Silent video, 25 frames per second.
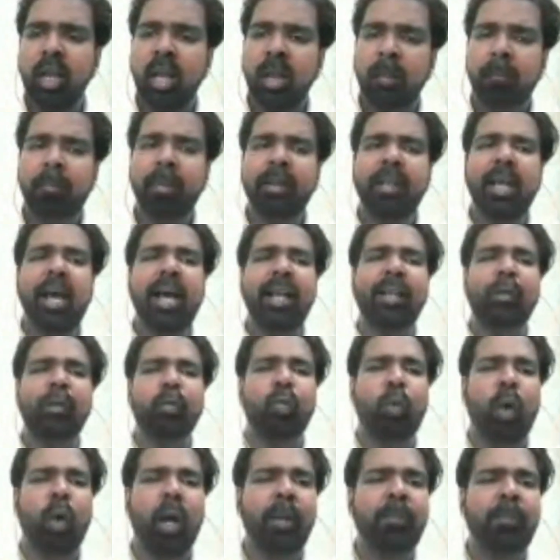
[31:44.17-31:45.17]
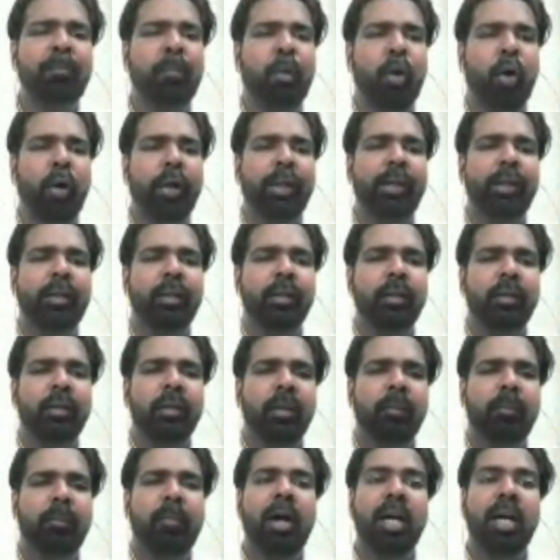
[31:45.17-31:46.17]
But at one point,
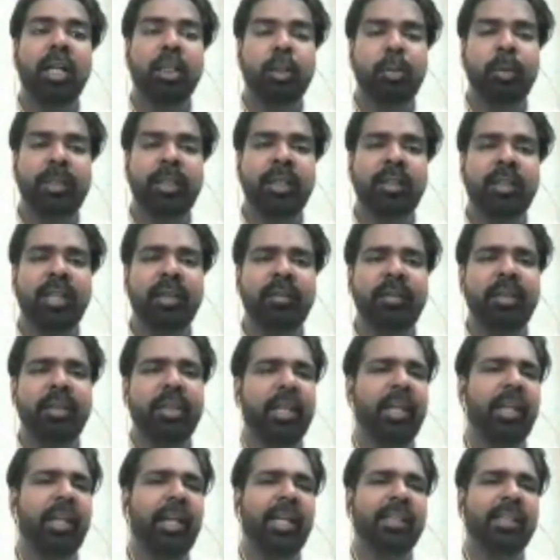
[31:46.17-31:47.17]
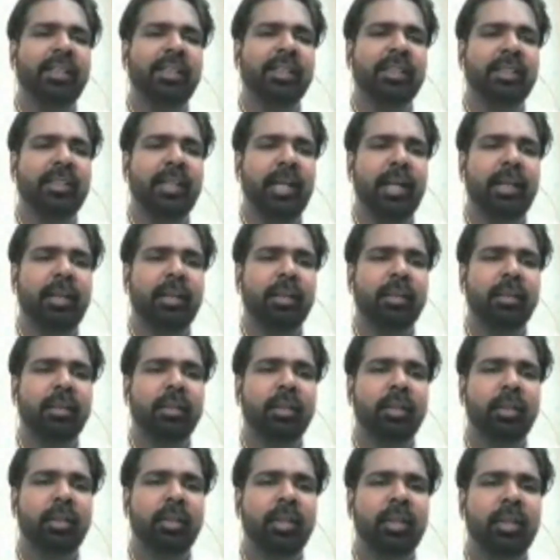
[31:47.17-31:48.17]
Mahashweta Devi realizes that
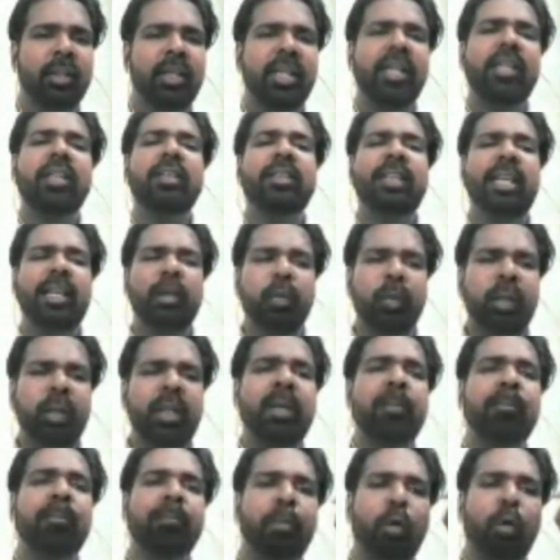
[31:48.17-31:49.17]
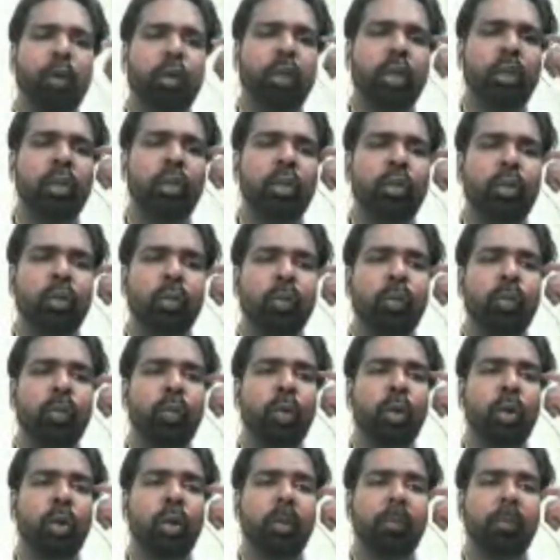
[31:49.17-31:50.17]
it is equally important to
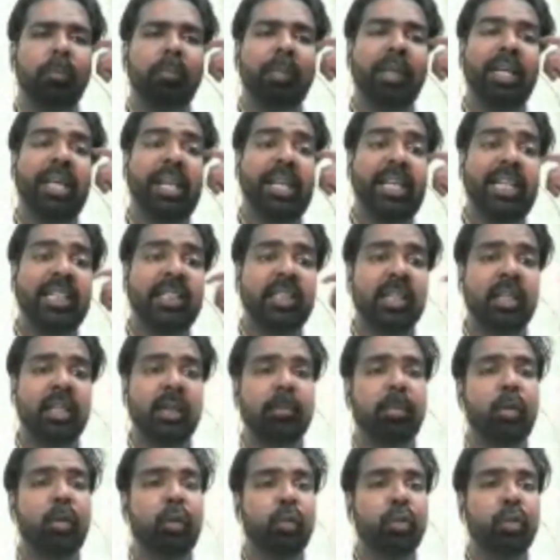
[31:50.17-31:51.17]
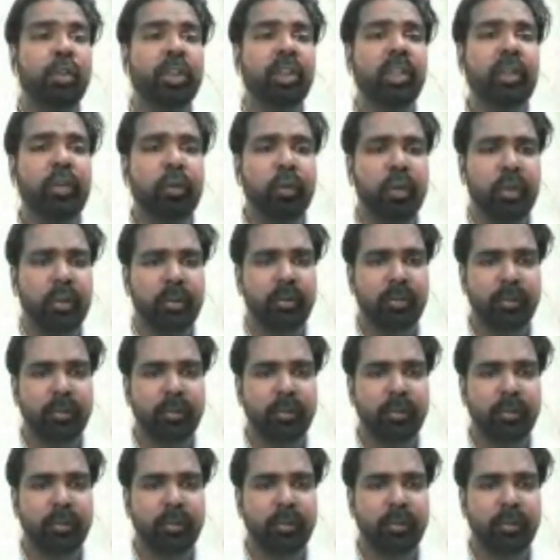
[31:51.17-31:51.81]
be reasonable to children